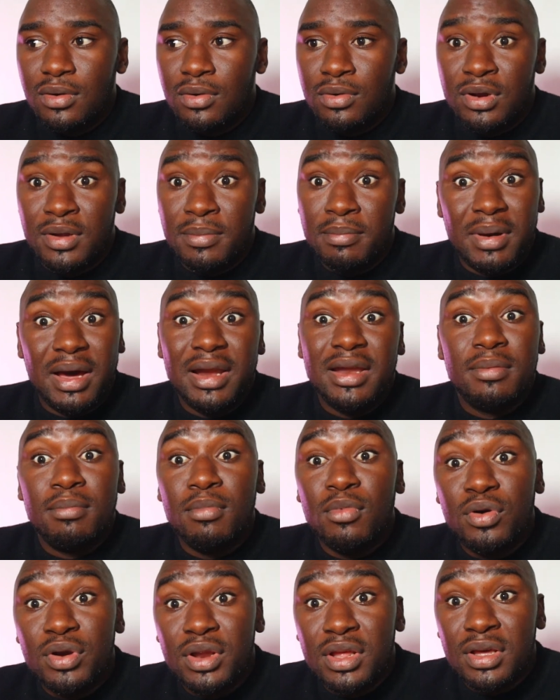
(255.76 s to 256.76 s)
on a Monday
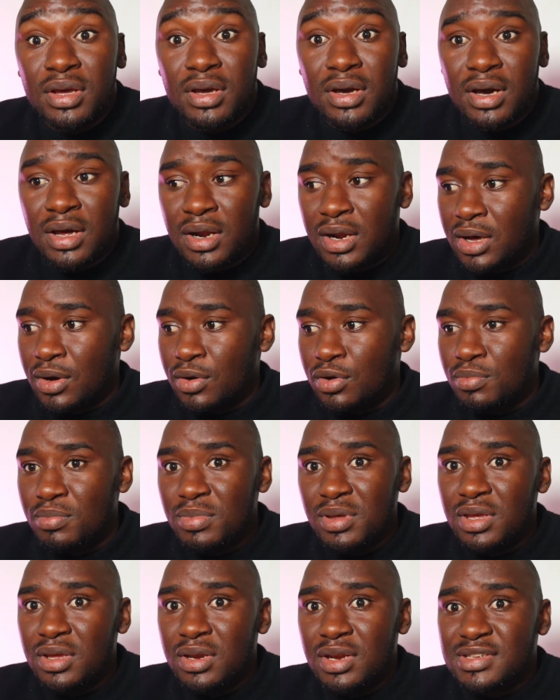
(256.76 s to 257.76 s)
morning and I would
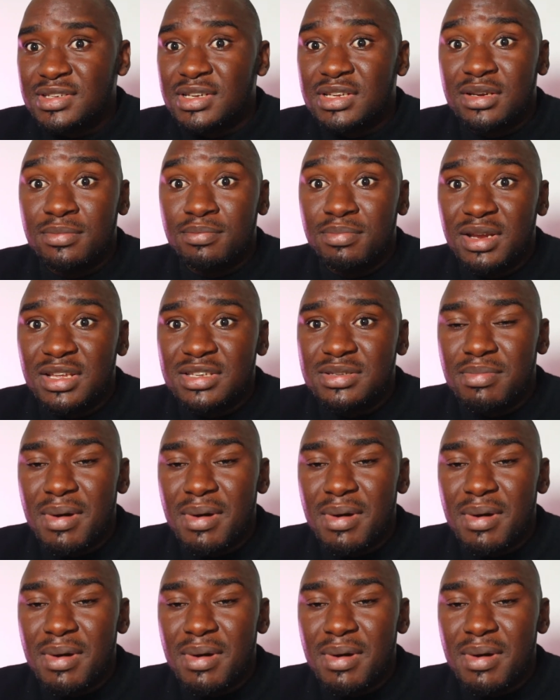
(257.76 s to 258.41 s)
be in a certain place.